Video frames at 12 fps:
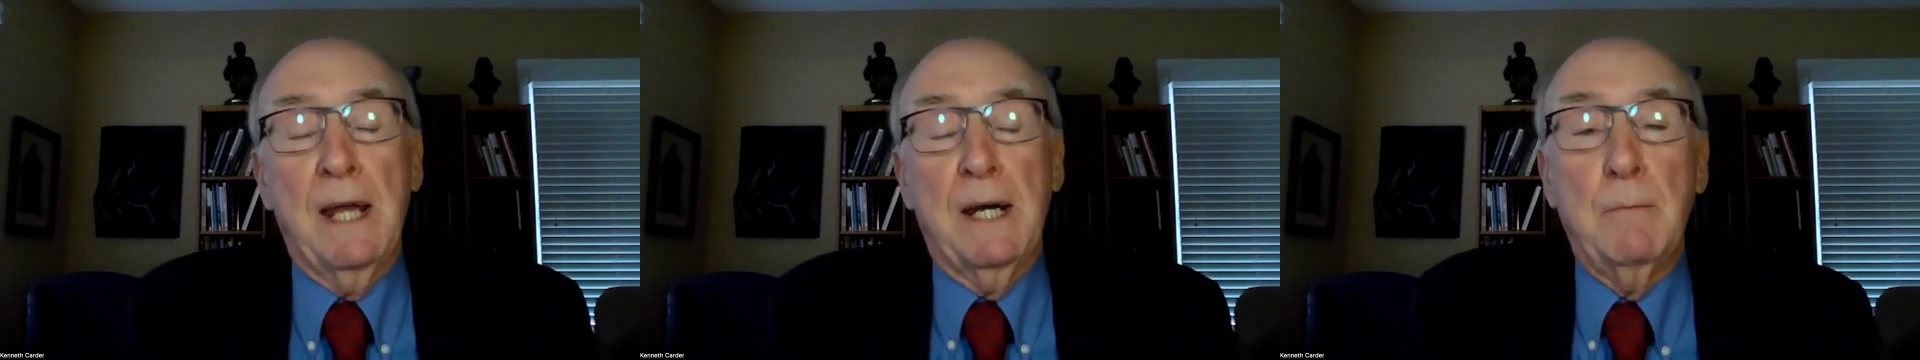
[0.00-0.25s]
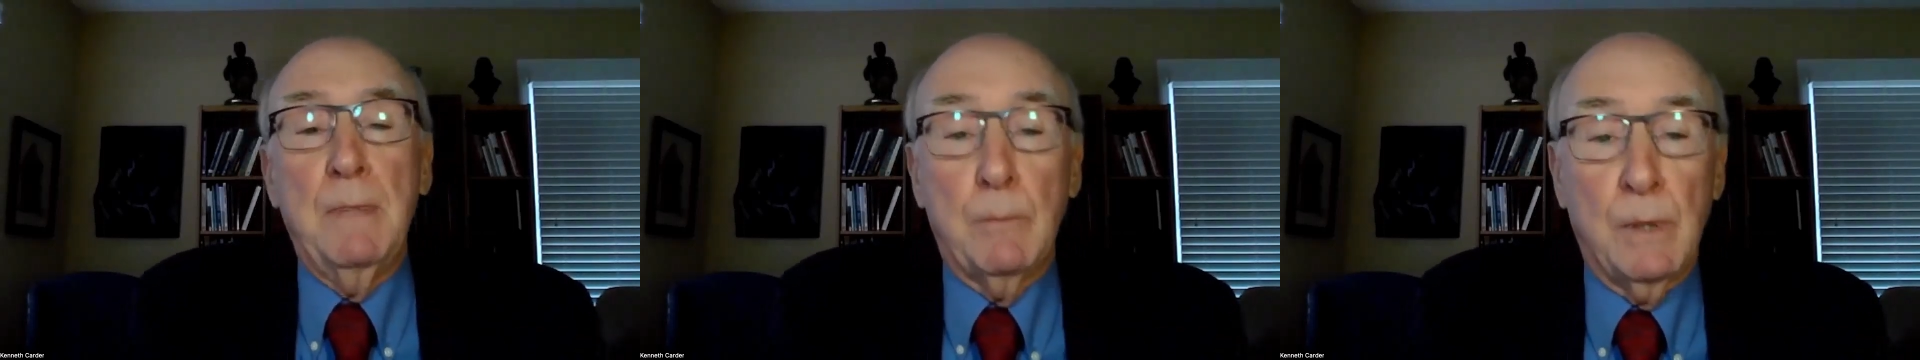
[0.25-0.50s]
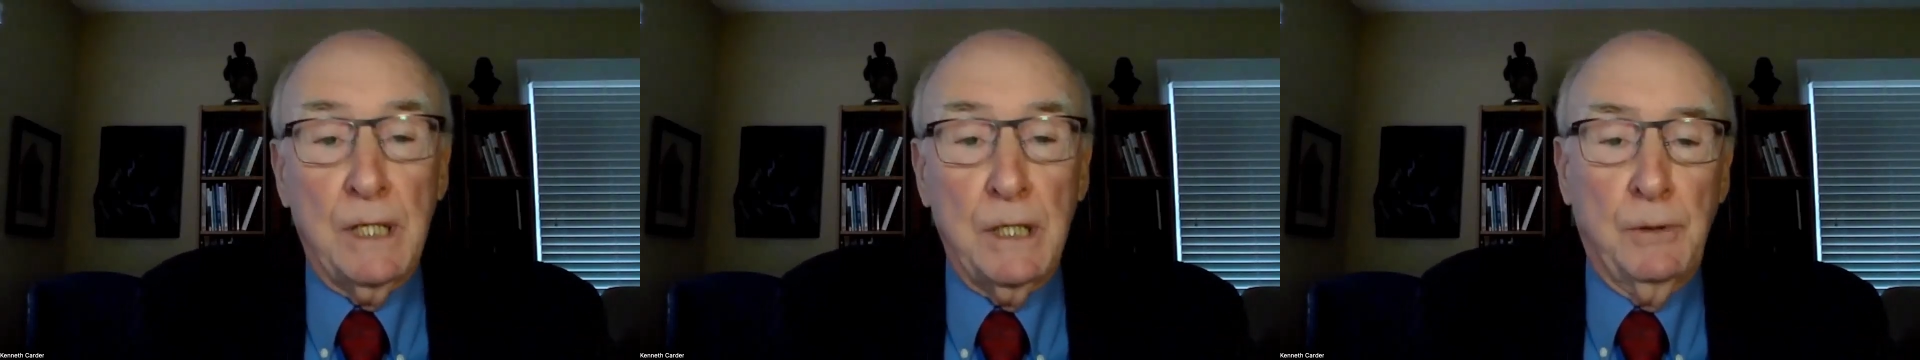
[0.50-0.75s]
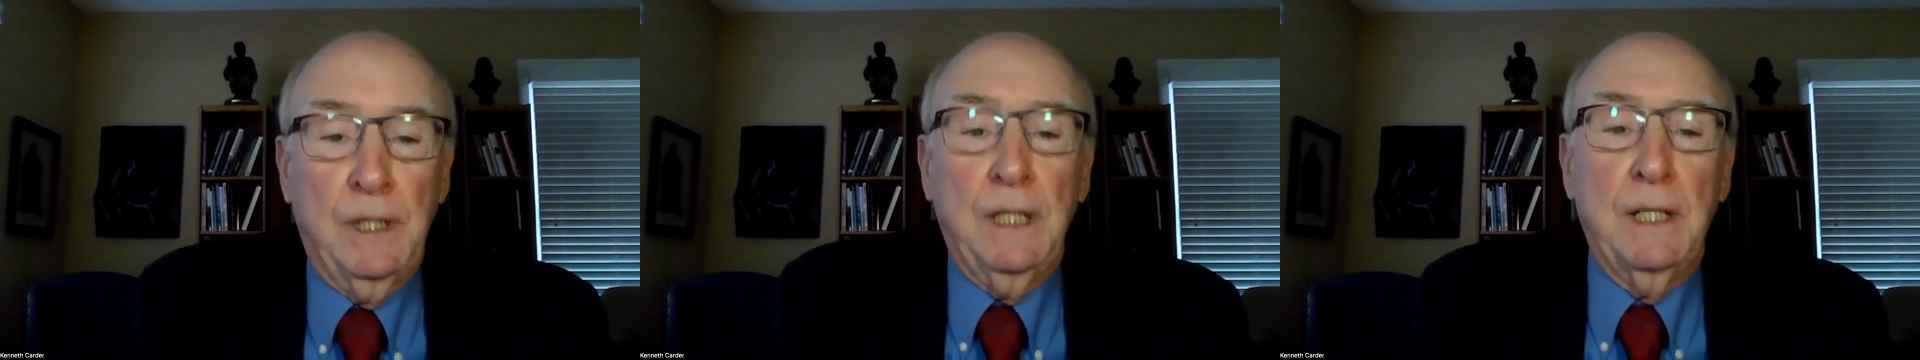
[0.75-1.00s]
at a memory
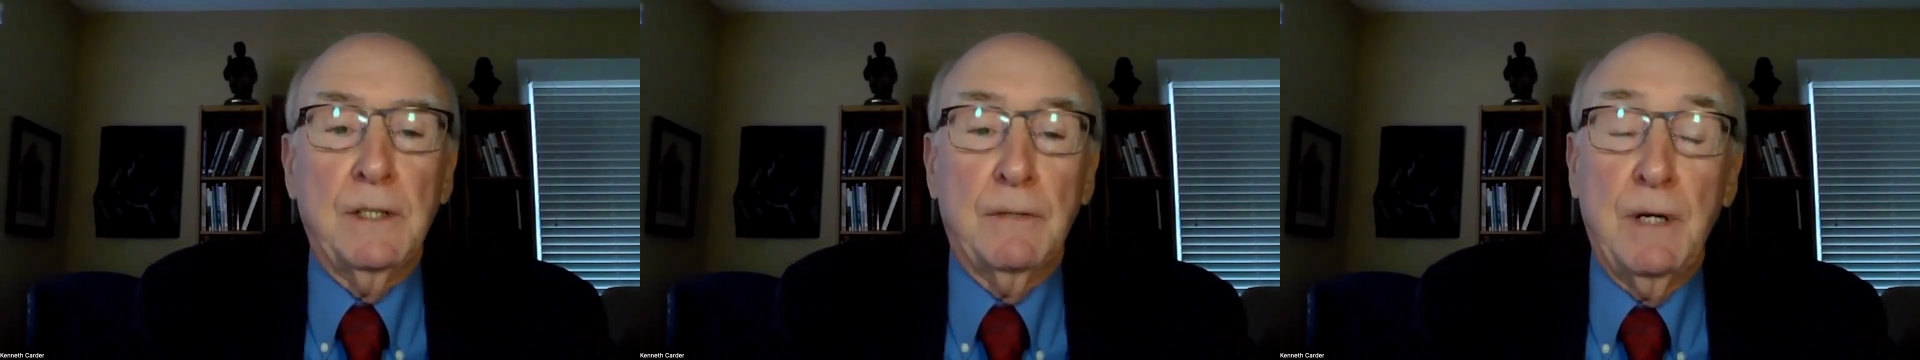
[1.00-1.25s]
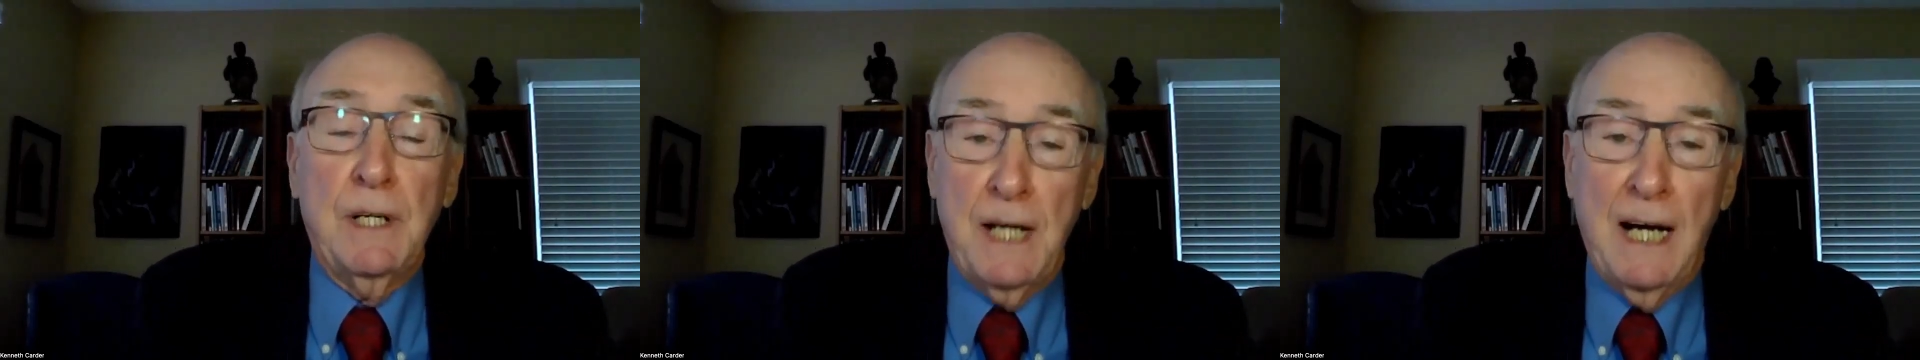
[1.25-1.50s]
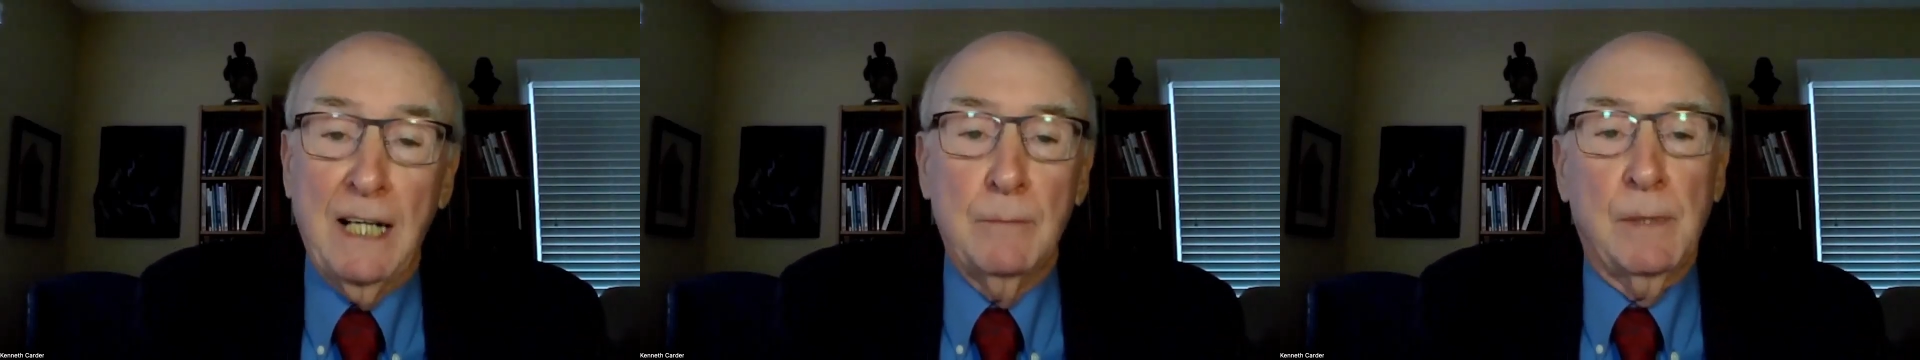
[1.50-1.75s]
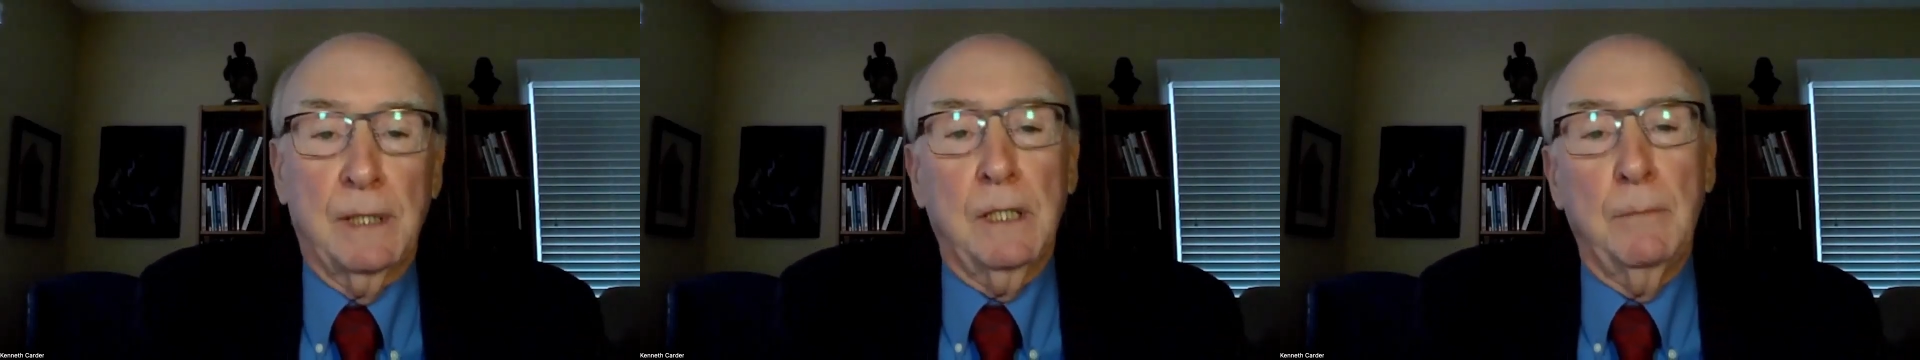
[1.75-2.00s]
unit in the
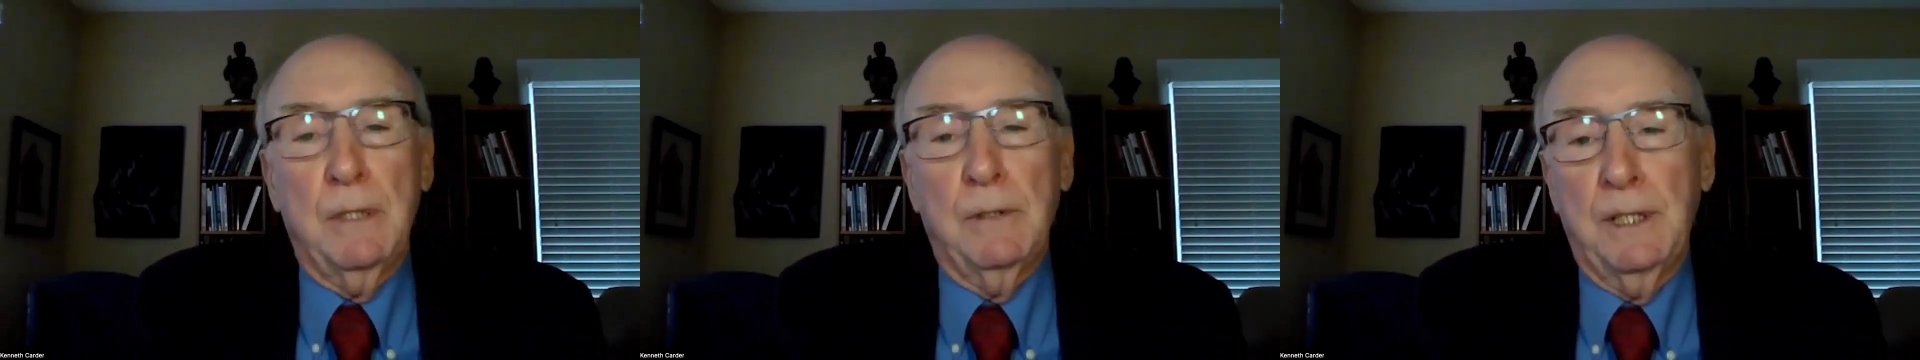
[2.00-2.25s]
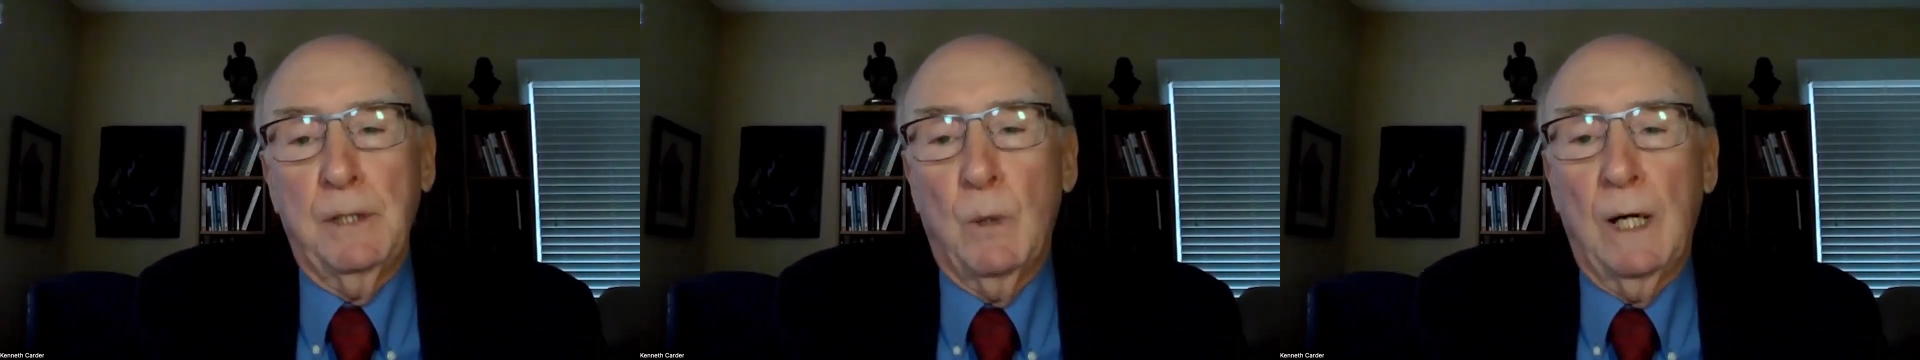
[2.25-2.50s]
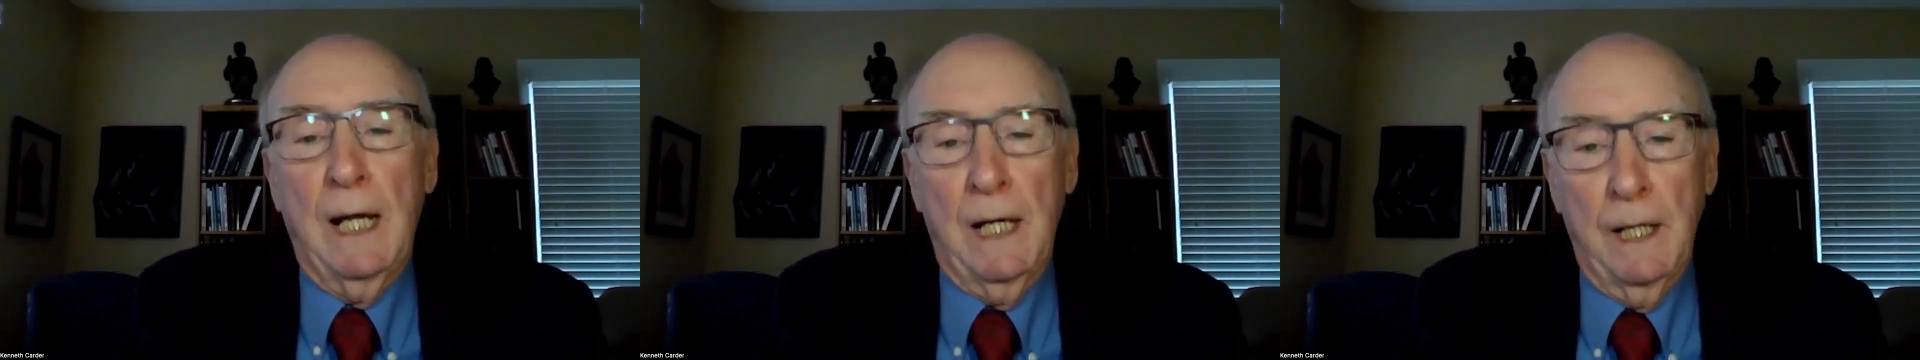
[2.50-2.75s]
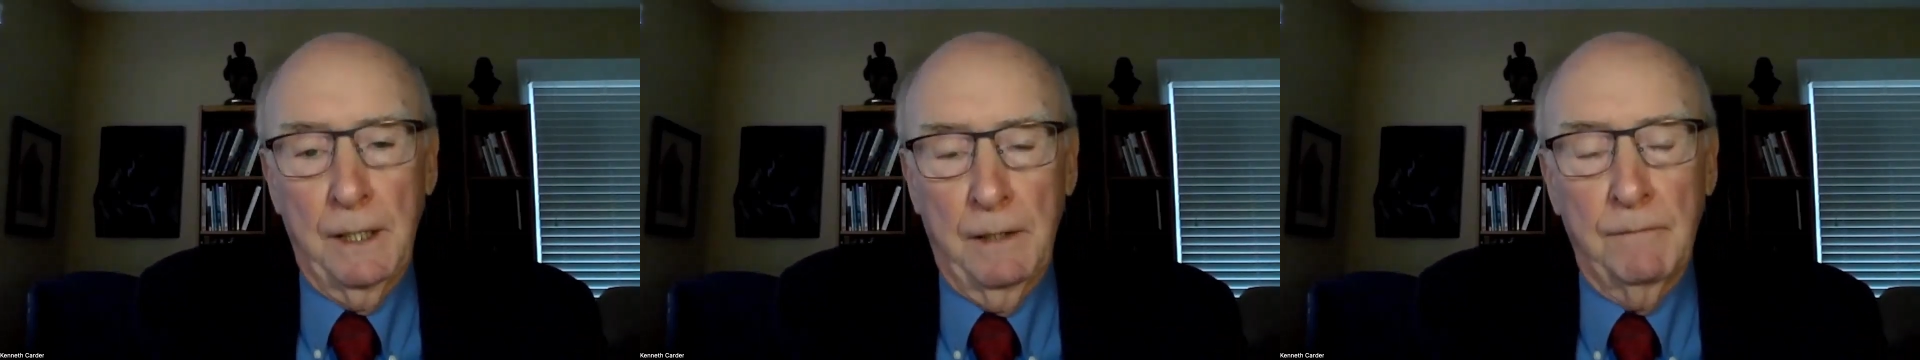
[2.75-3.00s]
retirement community where I
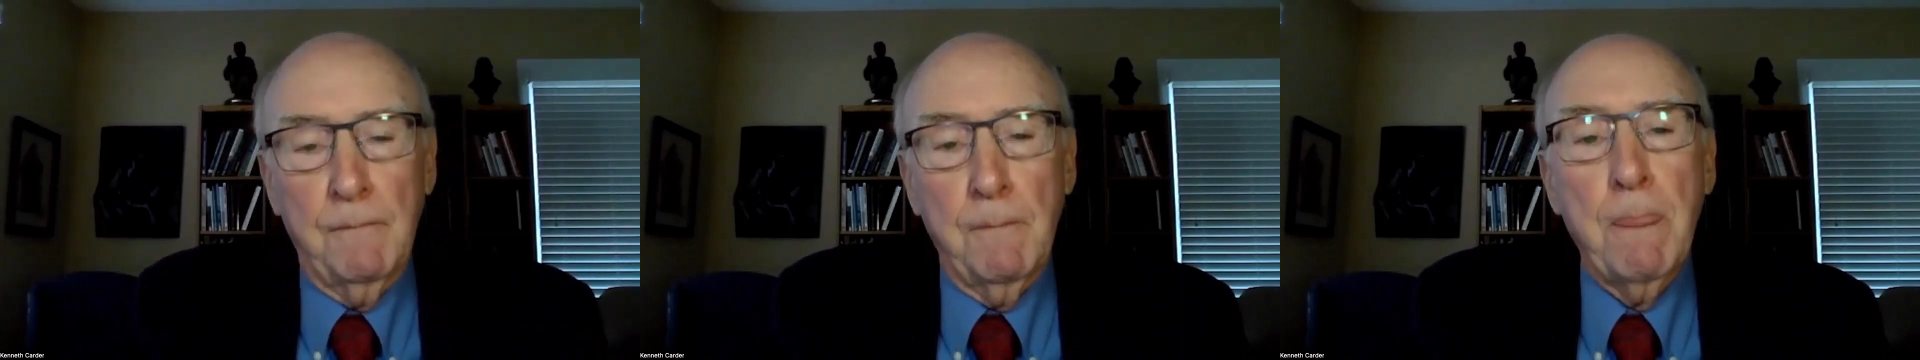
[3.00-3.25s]
live.